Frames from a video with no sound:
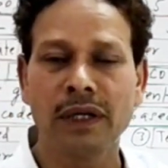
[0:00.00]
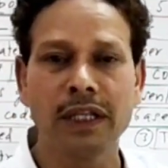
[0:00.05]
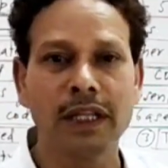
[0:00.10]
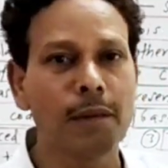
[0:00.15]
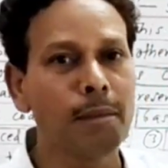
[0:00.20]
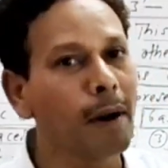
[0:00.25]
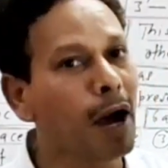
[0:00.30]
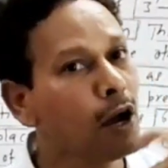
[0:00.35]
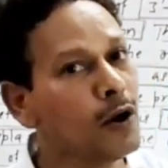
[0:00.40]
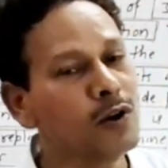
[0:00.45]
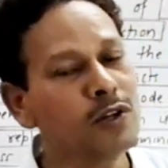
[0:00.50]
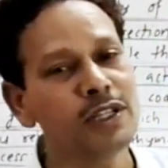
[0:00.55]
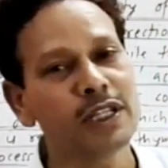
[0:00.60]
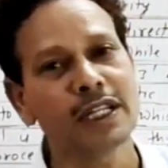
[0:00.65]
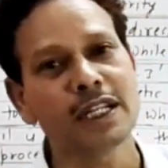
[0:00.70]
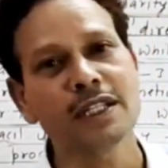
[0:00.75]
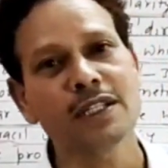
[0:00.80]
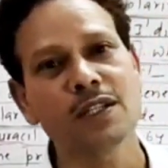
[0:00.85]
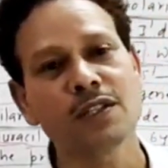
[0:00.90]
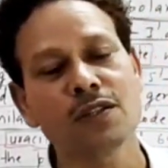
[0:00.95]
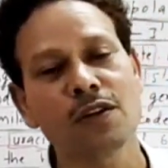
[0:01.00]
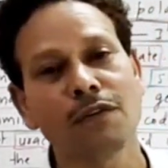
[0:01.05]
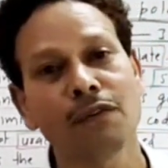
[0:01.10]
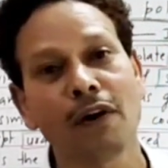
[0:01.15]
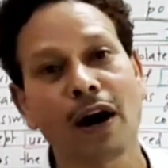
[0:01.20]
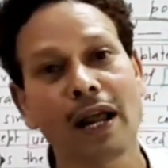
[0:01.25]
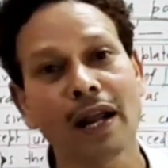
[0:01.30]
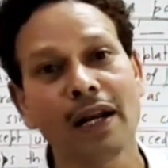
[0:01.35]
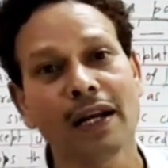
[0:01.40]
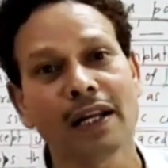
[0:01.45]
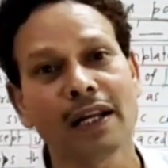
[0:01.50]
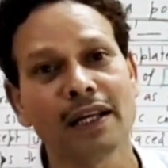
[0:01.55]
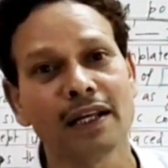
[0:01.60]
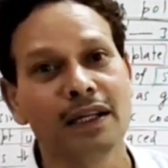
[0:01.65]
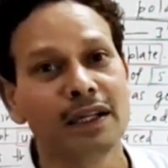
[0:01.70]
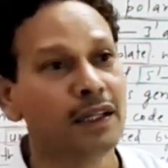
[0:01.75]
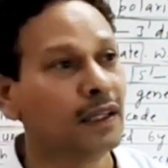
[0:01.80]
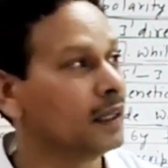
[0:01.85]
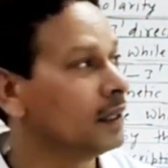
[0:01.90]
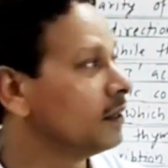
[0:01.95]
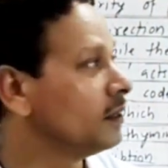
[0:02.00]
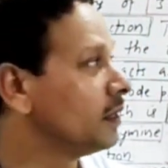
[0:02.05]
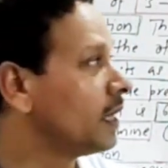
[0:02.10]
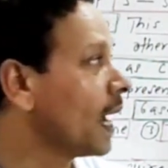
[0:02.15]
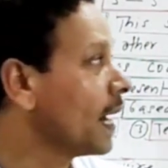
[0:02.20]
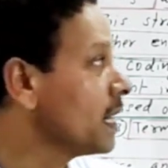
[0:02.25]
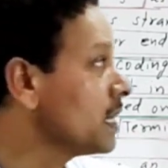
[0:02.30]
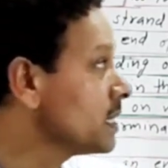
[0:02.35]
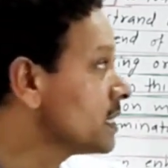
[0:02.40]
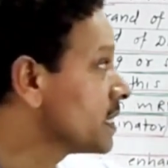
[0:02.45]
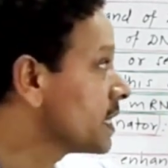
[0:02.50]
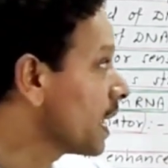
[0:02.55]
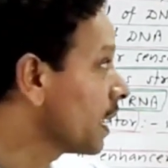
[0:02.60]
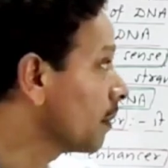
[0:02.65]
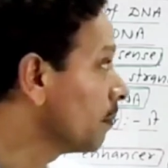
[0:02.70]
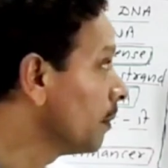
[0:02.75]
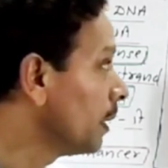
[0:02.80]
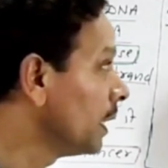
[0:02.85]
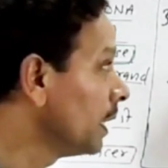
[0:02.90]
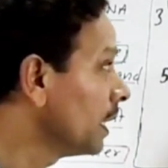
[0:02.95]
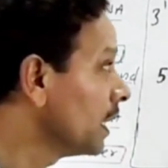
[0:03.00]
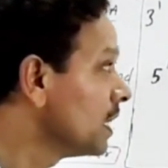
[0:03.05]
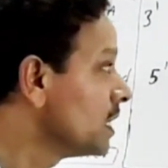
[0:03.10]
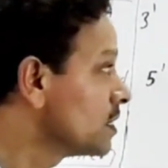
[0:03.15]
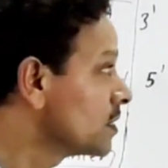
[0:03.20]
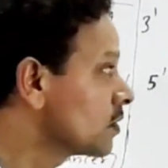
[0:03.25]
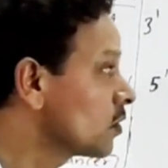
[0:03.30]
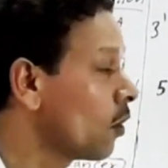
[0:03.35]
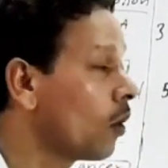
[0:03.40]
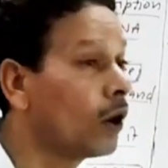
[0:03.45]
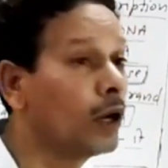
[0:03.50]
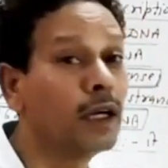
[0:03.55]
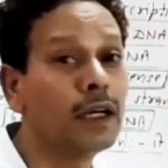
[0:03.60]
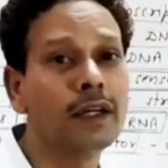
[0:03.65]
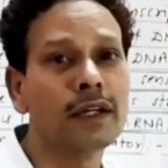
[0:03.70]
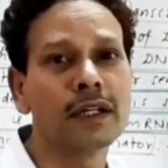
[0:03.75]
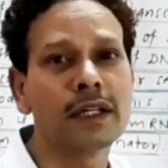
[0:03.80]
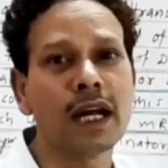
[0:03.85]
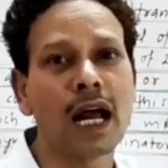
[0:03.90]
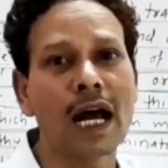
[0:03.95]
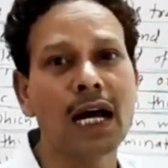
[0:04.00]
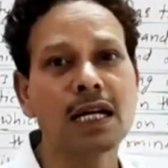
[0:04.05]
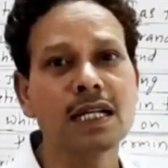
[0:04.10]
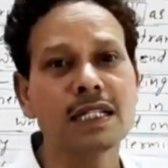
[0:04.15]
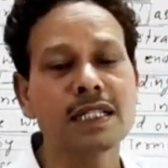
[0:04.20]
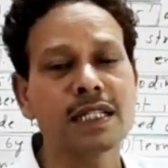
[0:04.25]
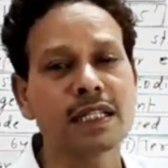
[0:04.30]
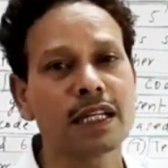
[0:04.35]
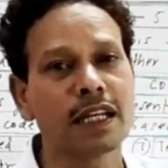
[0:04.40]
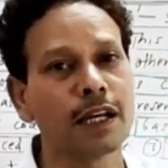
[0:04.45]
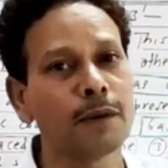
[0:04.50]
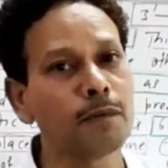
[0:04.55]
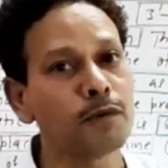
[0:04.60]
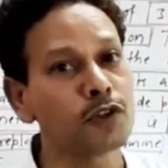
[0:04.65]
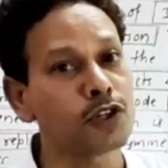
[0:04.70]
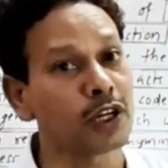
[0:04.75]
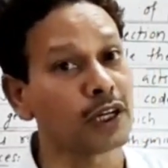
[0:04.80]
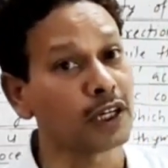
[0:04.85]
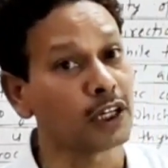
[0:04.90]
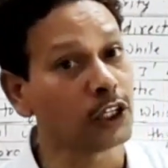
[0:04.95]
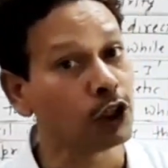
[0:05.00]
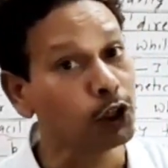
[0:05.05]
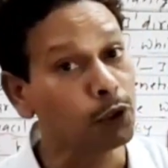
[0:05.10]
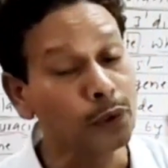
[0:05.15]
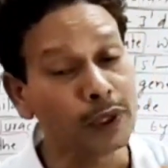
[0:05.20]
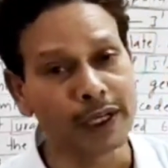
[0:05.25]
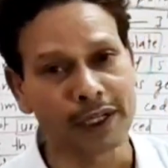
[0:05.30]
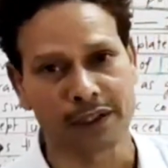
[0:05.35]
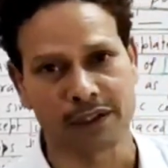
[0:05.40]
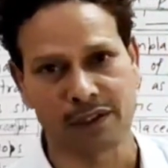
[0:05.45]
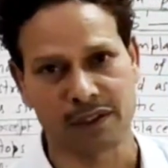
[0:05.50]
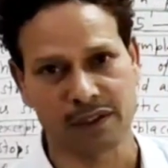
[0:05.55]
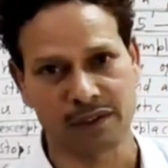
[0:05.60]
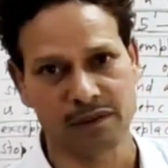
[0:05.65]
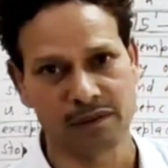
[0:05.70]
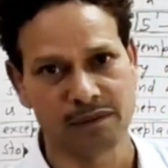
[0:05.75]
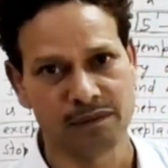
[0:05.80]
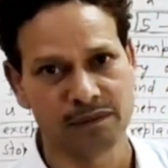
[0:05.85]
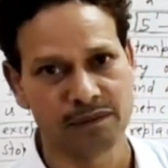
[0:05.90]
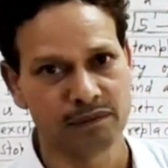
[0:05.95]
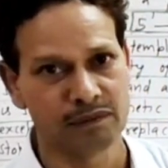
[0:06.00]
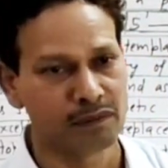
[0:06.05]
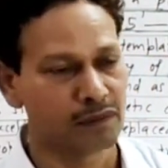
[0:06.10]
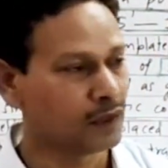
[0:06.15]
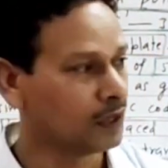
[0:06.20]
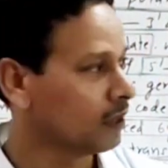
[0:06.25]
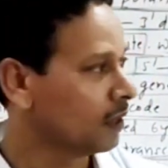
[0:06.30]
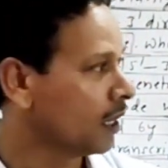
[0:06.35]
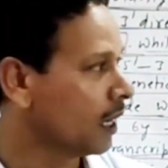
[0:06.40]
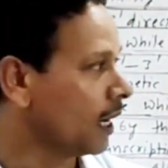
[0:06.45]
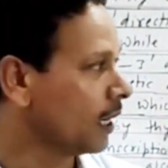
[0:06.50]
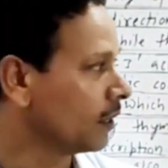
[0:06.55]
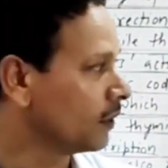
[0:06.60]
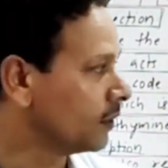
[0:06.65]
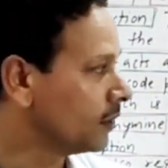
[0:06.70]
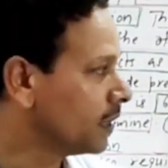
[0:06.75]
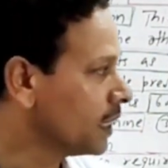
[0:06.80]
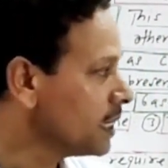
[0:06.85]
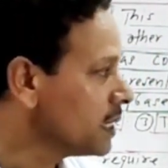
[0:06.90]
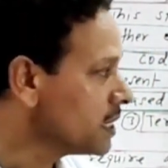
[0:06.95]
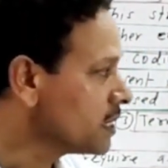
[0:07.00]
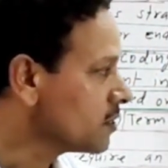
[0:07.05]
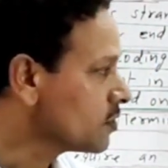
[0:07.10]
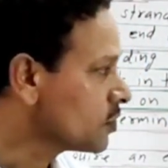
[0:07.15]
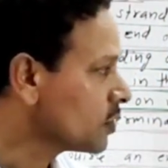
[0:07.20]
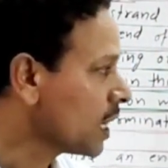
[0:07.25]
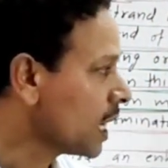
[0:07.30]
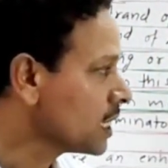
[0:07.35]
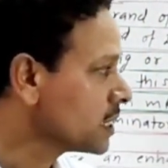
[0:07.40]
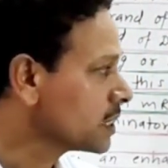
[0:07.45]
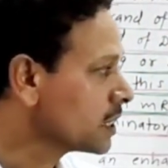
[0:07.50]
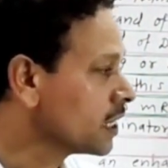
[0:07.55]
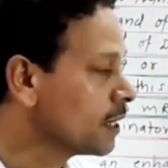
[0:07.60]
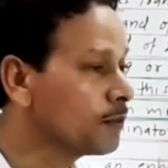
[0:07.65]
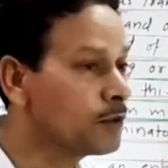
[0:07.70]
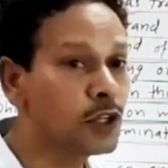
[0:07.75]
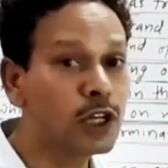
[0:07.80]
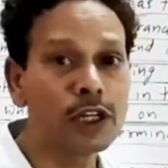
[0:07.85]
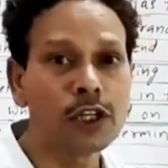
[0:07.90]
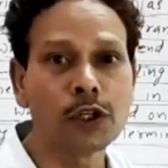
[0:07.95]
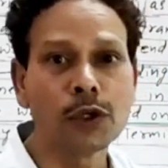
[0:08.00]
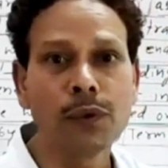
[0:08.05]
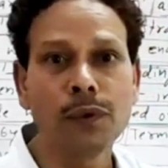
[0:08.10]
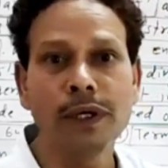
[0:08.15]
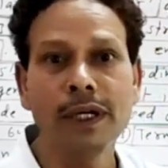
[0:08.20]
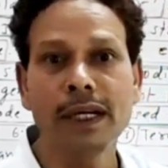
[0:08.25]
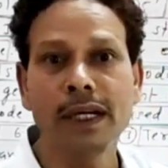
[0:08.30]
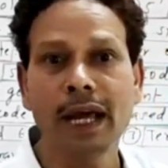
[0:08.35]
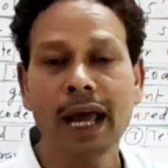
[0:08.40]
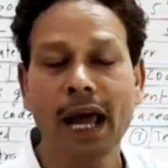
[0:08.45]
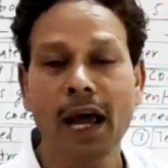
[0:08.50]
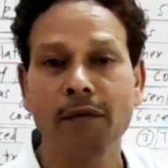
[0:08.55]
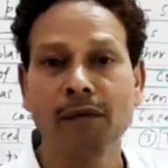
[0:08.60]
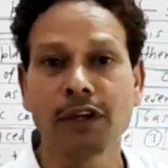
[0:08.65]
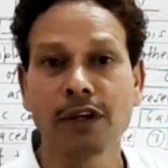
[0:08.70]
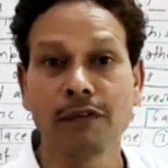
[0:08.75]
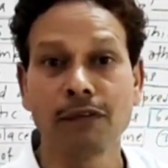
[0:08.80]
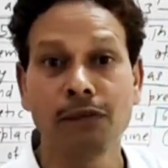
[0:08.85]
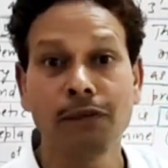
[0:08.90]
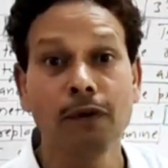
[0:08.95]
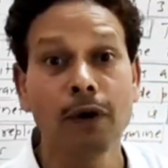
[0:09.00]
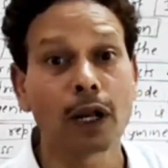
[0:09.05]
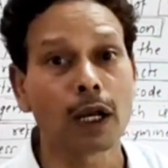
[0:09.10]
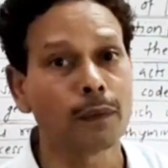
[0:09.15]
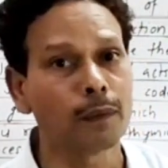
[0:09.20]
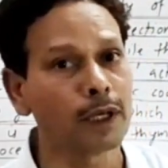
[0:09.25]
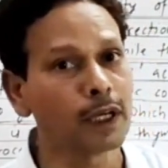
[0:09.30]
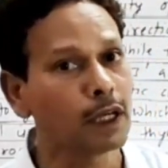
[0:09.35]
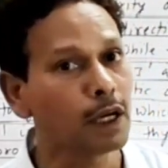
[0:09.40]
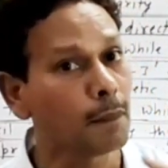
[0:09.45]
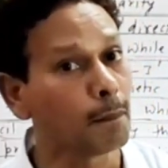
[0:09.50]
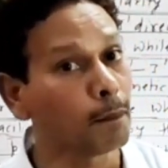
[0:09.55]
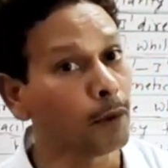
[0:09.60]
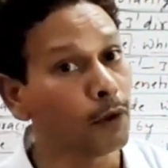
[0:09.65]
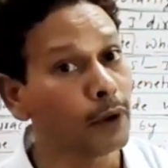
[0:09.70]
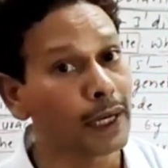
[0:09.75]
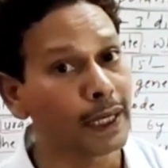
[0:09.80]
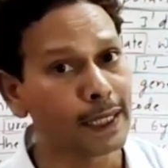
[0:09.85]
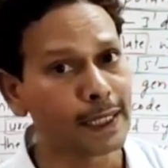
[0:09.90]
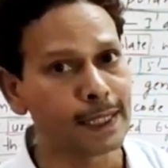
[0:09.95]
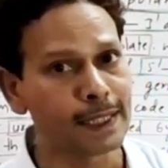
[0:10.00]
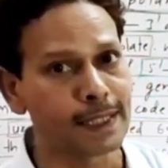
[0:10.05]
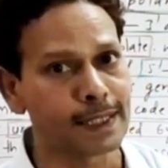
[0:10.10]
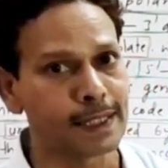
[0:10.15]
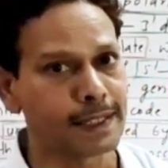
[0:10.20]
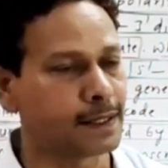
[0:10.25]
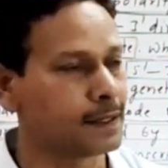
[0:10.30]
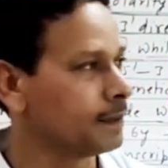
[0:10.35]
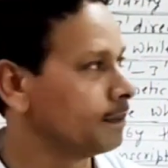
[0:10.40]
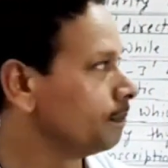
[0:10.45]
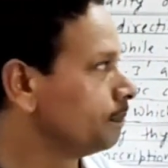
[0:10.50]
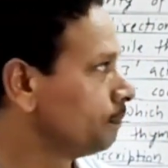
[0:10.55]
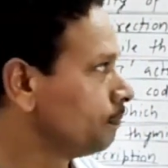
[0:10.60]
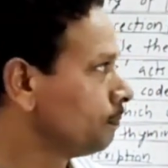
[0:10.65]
in the biogenesis of RNA, that segment is called transcription unit. And this transcription unit having following components.